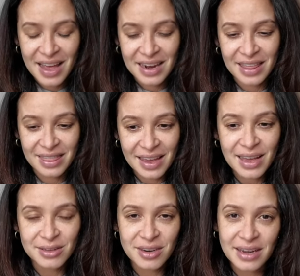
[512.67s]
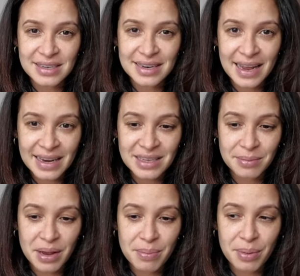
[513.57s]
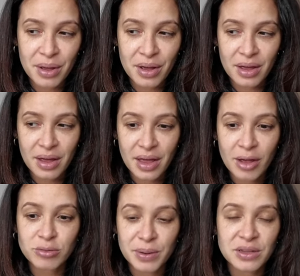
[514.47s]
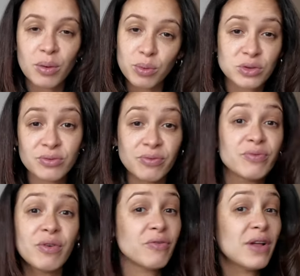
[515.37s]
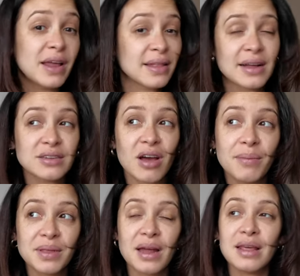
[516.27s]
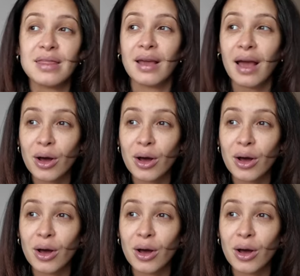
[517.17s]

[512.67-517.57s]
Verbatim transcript: I think it started to get to me, but it was because I wasn't fulfilling that time with anything